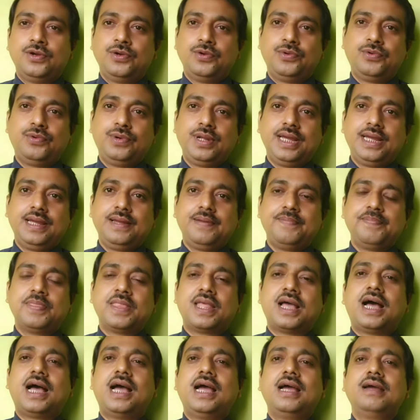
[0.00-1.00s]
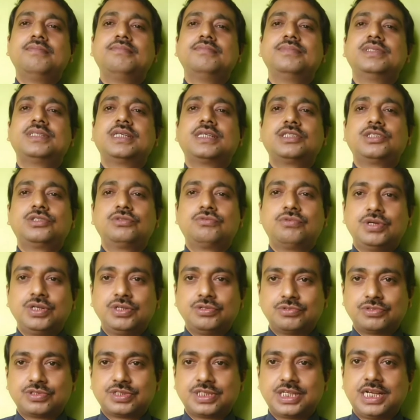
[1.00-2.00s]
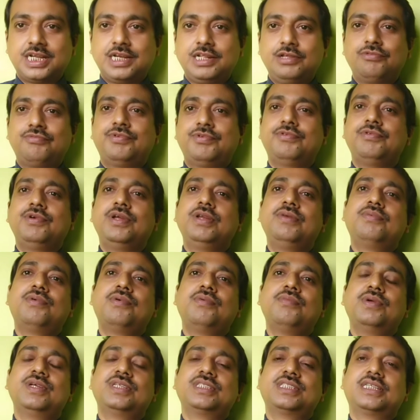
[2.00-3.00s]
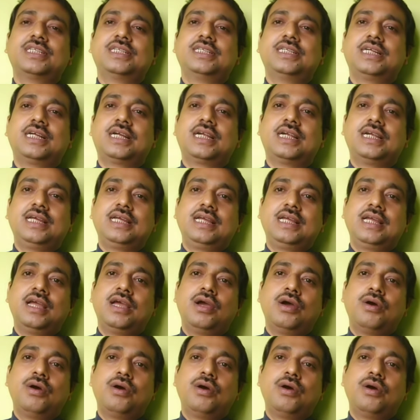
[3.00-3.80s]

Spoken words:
Today, I am just going to share you few information regarding